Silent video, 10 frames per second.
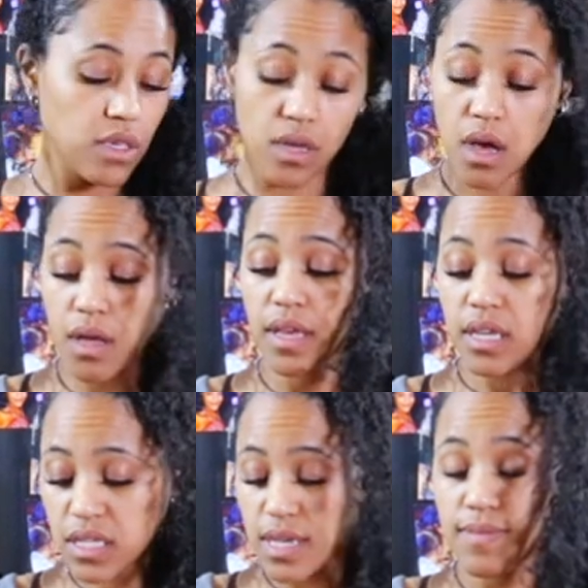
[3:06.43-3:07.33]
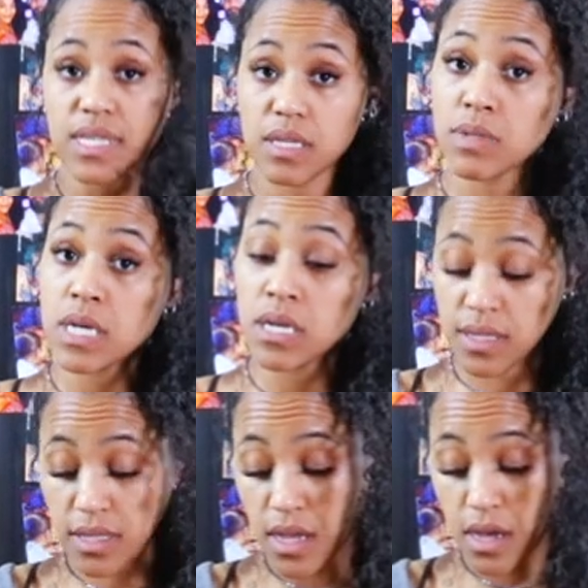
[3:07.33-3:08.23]
Y'all, they sent me some
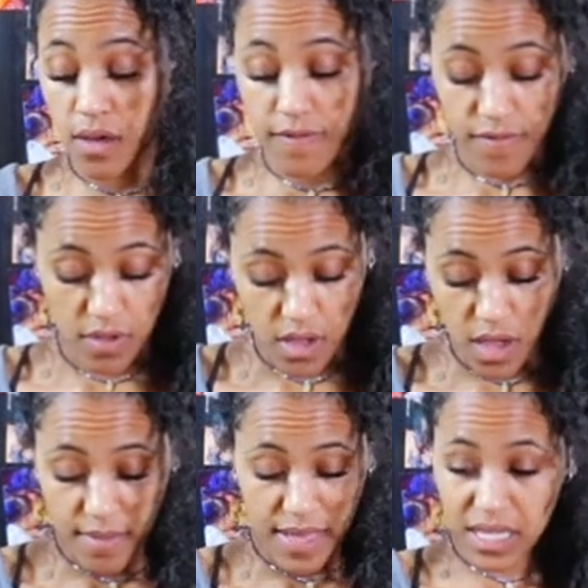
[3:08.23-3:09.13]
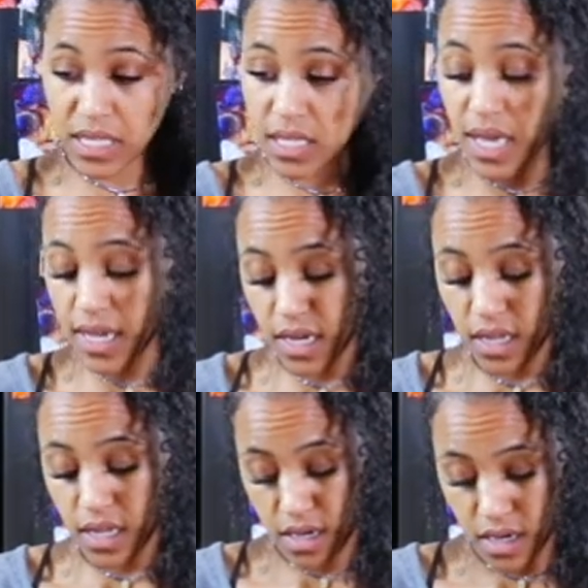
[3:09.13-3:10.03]
good stuff. I'm
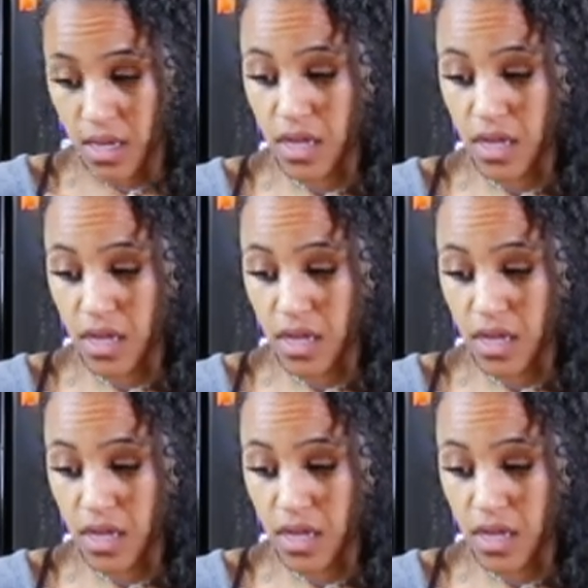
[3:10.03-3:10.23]
excited.